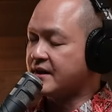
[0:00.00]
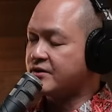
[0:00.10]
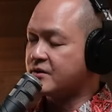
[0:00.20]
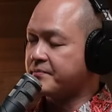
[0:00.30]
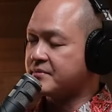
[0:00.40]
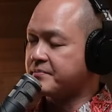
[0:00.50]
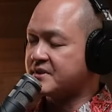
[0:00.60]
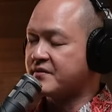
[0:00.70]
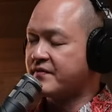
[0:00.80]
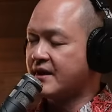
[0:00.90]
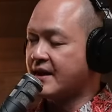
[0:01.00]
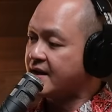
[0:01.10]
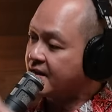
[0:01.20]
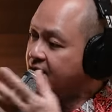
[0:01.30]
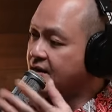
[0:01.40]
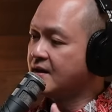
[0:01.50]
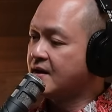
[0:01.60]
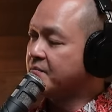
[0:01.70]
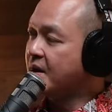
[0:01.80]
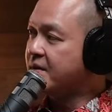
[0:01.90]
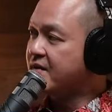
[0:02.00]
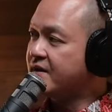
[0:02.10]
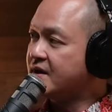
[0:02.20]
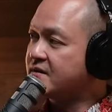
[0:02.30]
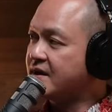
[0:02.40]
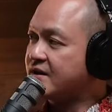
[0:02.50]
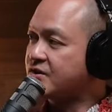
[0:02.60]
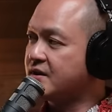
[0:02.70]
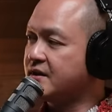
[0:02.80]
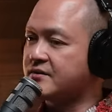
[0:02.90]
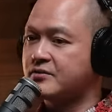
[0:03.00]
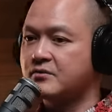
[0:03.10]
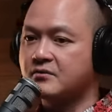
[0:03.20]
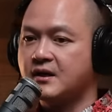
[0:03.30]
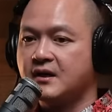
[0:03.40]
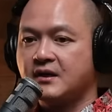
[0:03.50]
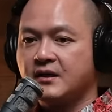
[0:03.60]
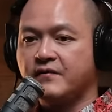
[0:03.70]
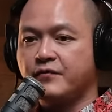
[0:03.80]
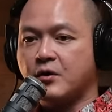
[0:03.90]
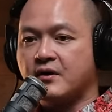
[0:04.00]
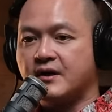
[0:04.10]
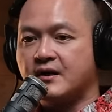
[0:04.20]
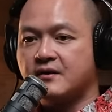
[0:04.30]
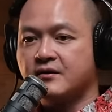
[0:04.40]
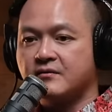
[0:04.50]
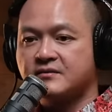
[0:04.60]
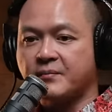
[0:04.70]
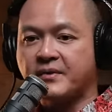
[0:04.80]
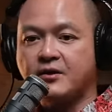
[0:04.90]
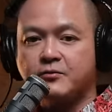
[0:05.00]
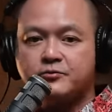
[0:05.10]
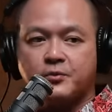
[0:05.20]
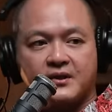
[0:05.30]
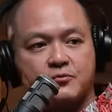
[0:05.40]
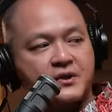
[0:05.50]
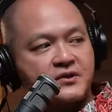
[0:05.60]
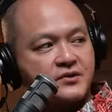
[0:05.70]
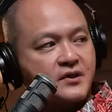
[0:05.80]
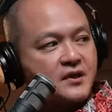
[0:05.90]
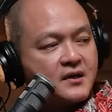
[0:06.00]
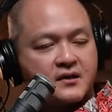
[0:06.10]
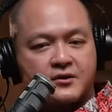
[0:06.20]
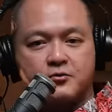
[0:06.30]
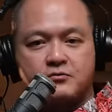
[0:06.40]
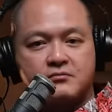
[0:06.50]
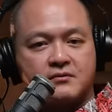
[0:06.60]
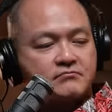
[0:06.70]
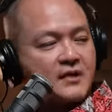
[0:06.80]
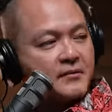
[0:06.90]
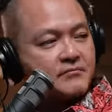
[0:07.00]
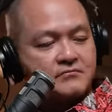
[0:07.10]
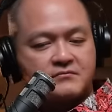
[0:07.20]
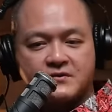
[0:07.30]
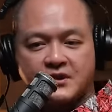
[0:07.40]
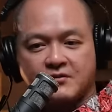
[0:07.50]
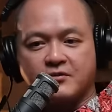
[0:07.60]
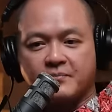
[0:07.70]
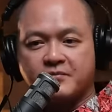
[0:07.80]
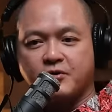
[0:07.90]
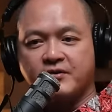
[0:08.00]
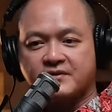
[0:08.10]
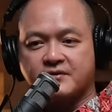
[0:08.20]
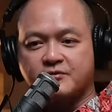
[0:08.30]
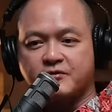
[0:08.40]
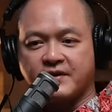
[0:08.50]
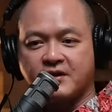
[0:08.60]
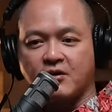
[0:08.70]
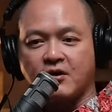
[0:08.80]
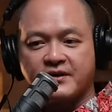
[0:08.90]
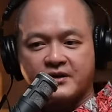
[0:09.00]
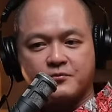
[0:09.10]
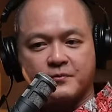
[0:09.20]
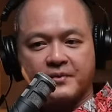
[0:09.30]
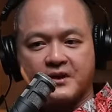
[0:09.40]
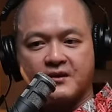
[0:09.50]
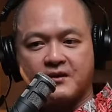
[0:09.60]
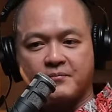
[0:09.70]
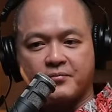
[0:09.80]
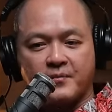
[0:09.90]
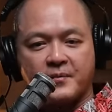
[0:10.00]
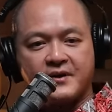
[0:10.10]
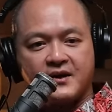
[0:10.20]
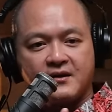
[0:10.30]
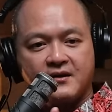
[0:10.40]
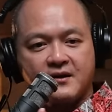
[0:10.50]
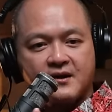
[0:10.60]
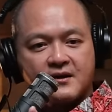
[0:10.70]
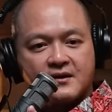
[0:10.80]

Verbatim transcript: in Asia Pacific, and then maybe even internationally. So if you're uh, you know, somebody who's doing Twitch, mm. you... I'm, you know, I'm curious, you know, Shu Faye, your audience would be probably